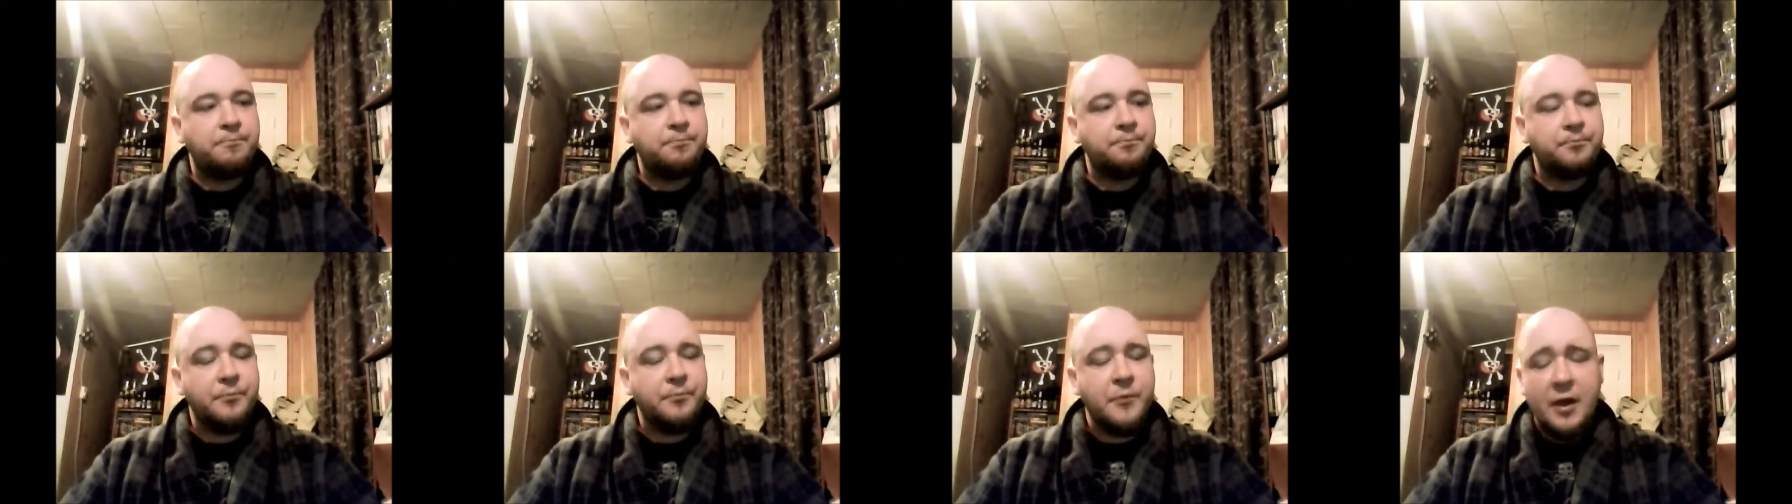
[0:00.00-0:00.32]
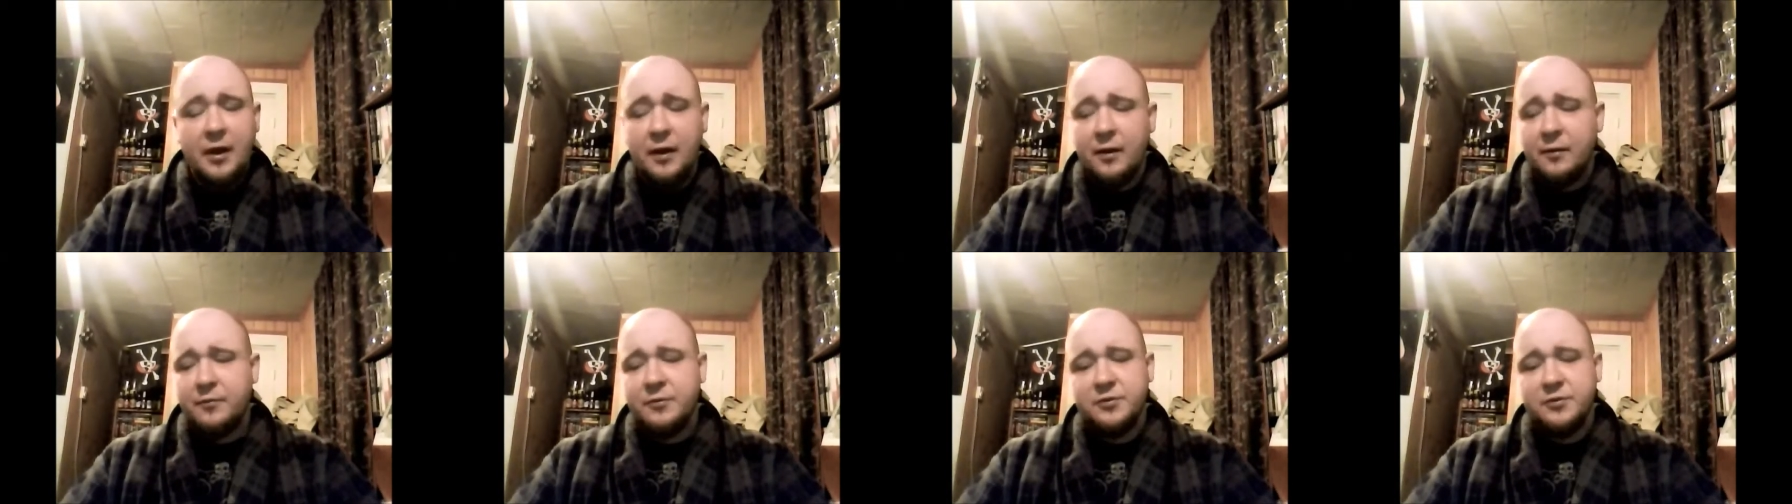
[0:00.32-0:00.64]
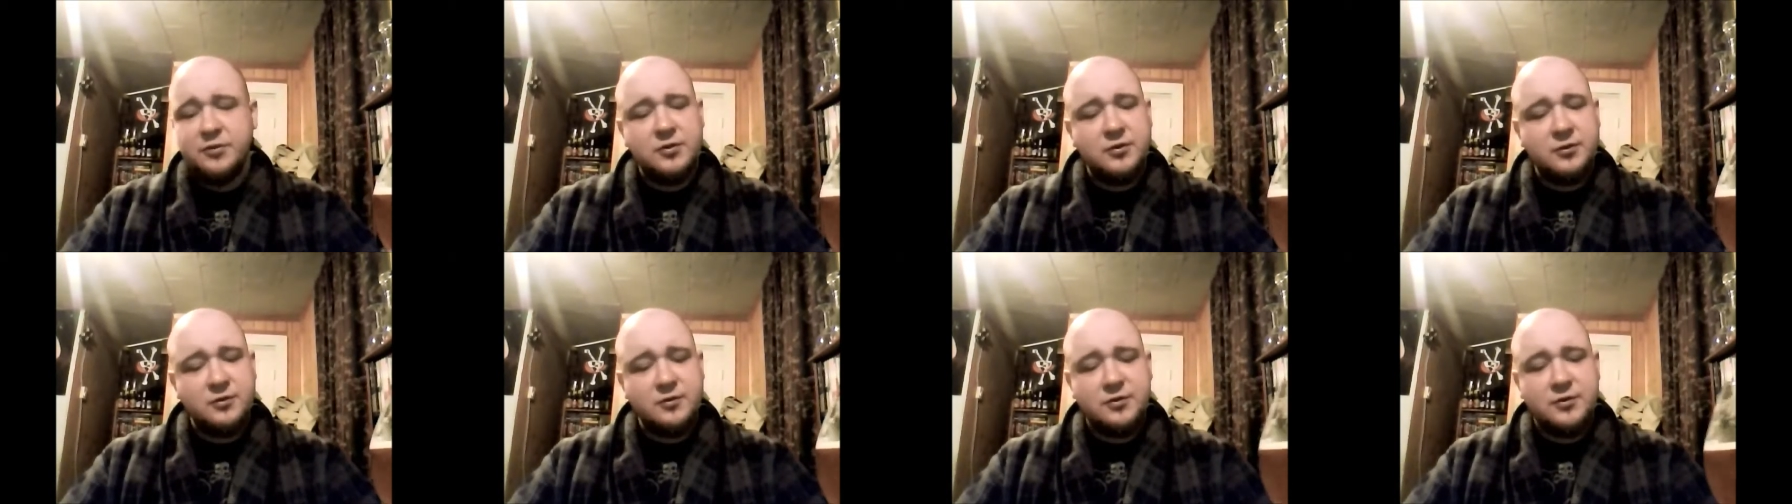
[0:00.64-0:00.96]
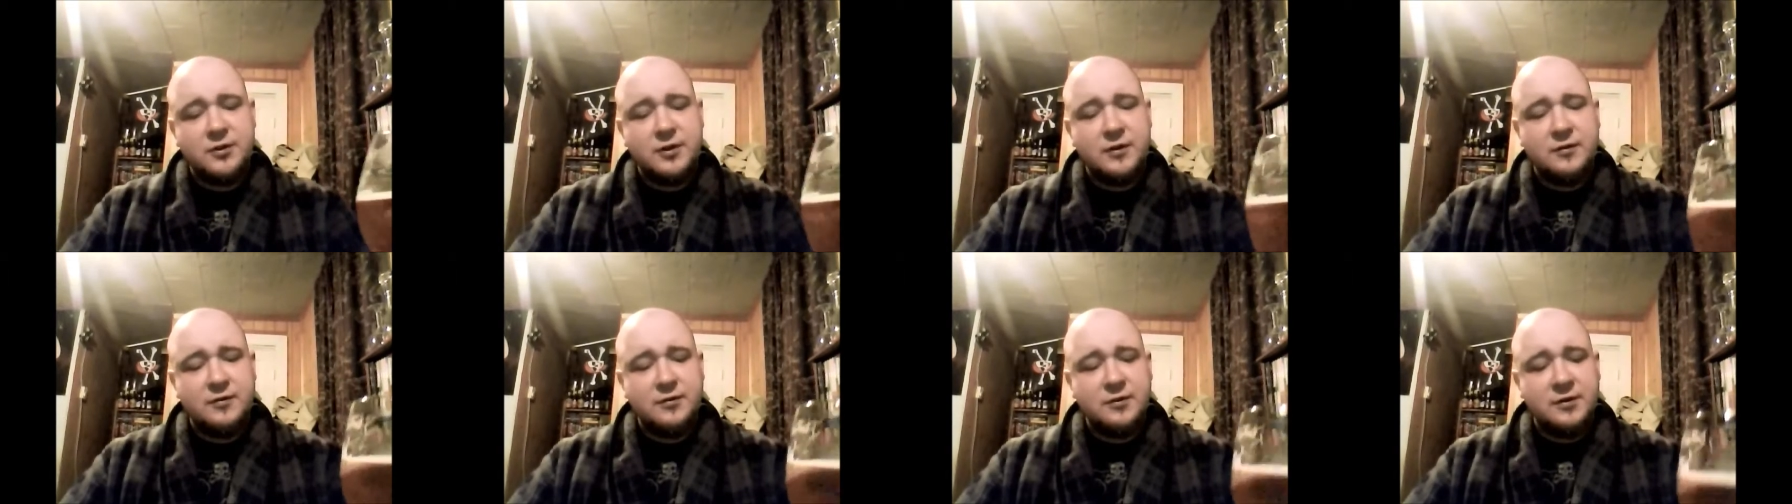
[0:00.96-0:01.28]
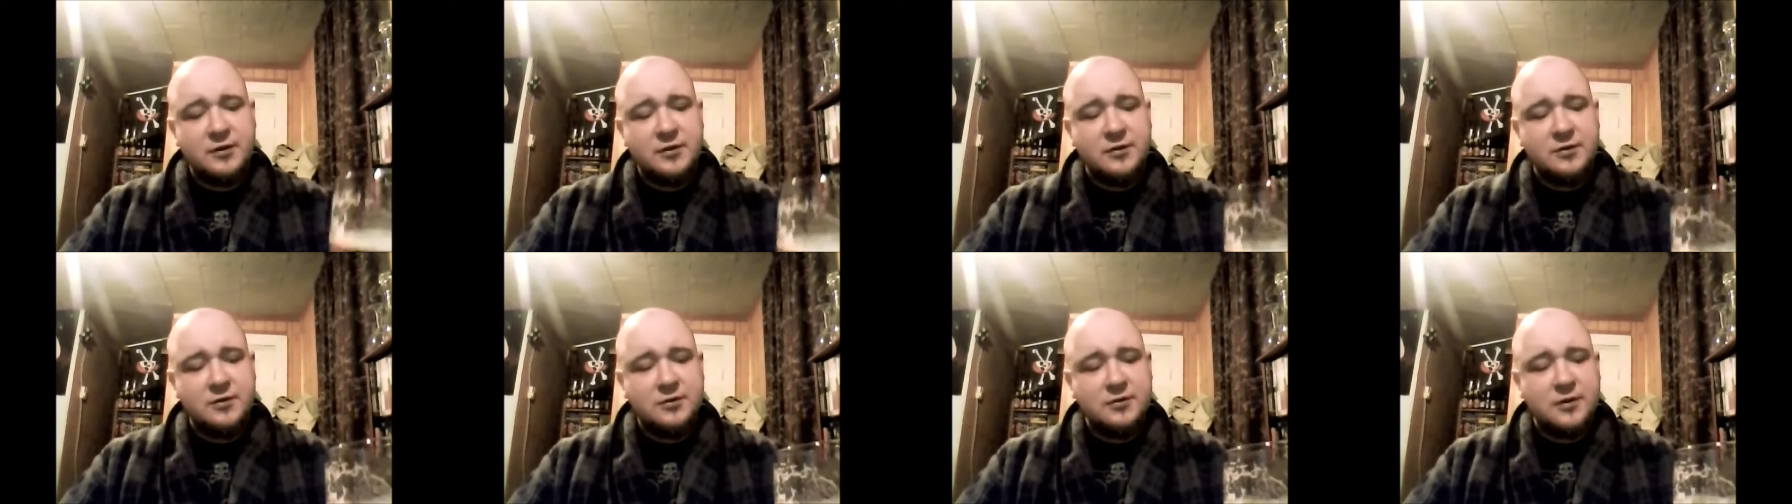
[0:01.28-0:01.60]
Yeah,
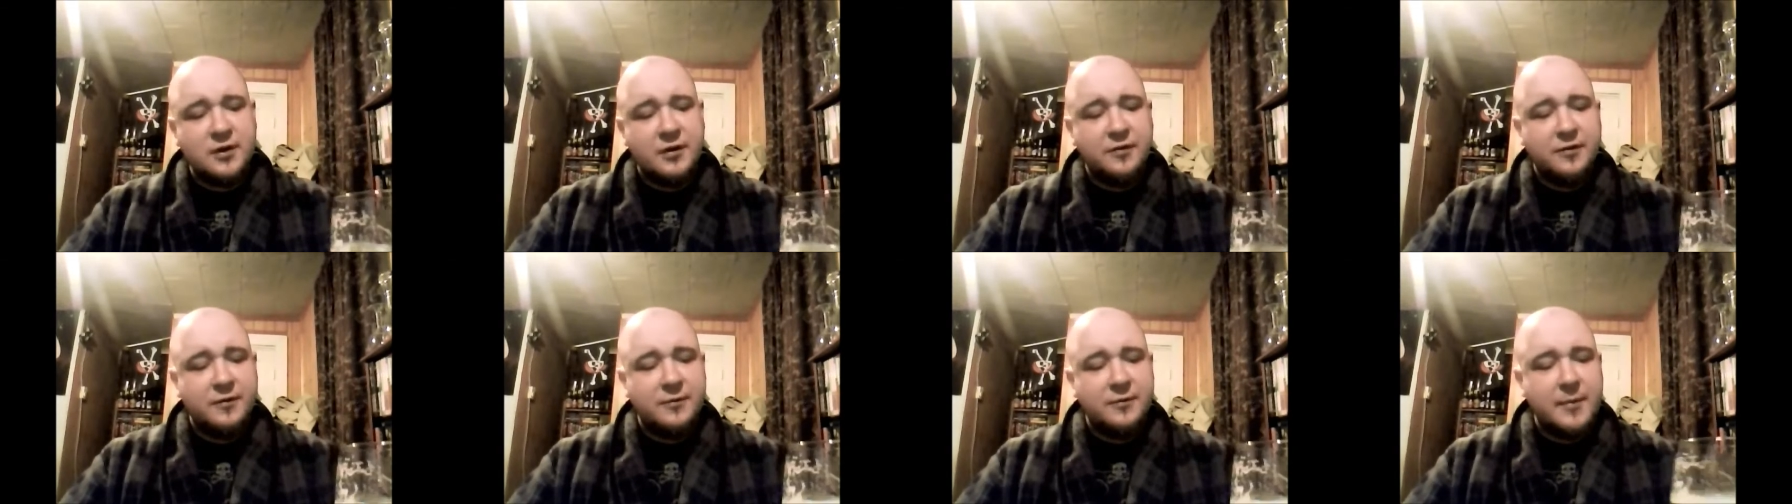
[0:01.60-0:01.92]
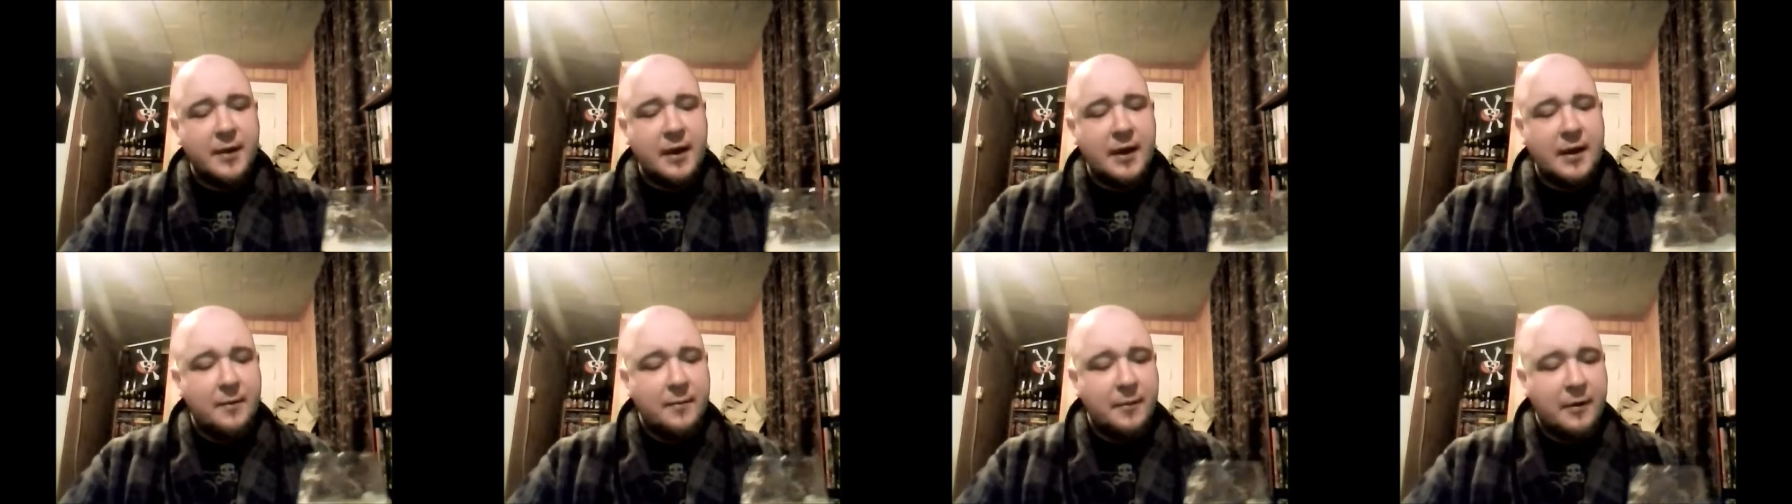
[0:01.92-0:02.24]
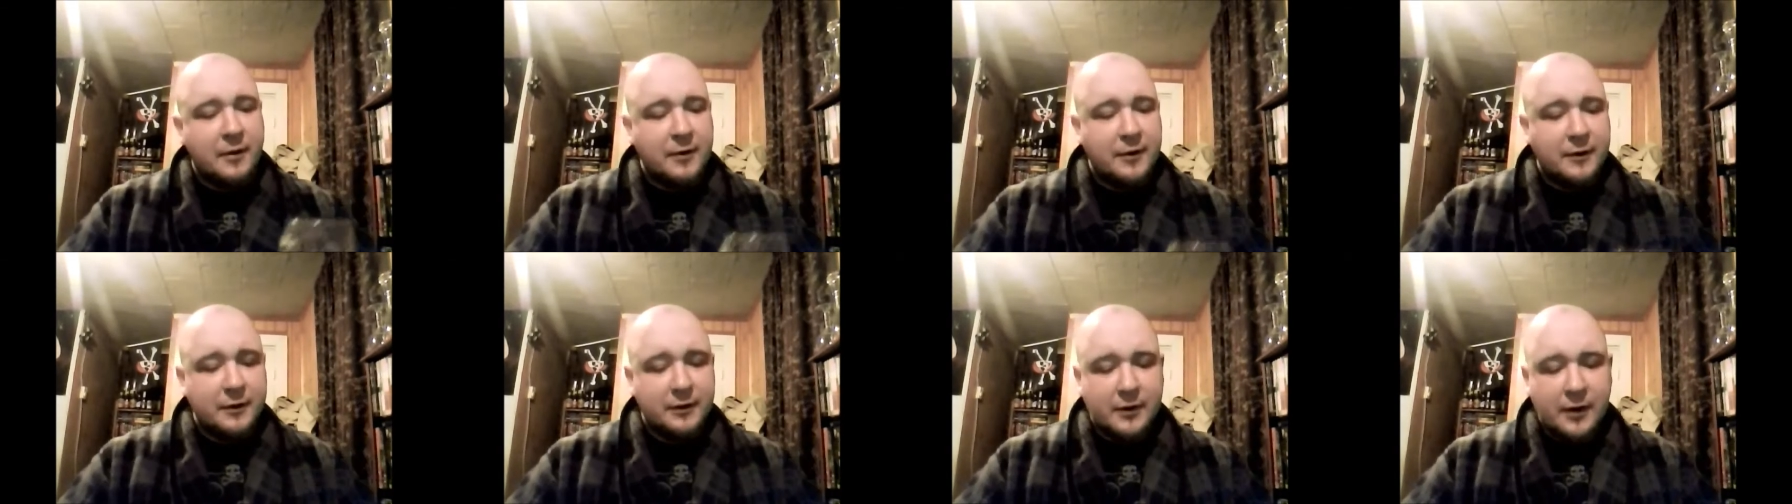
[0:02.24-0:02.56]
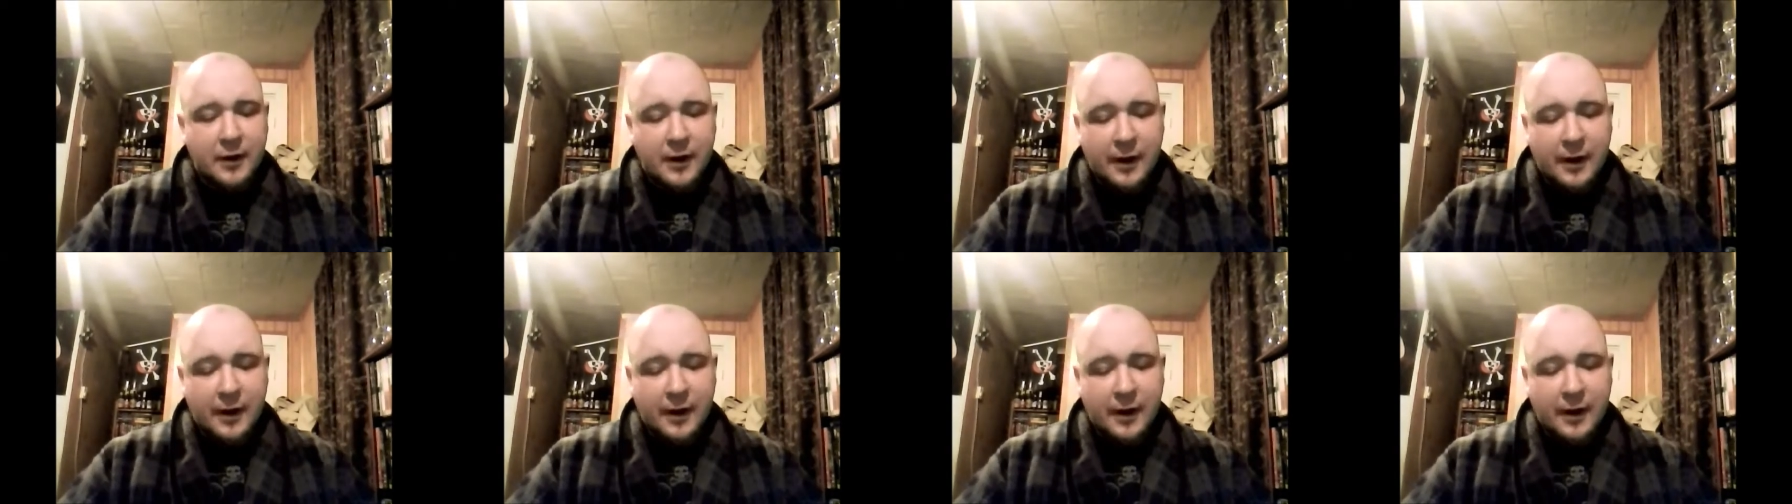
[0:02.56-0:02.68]
there's nothing bad about it.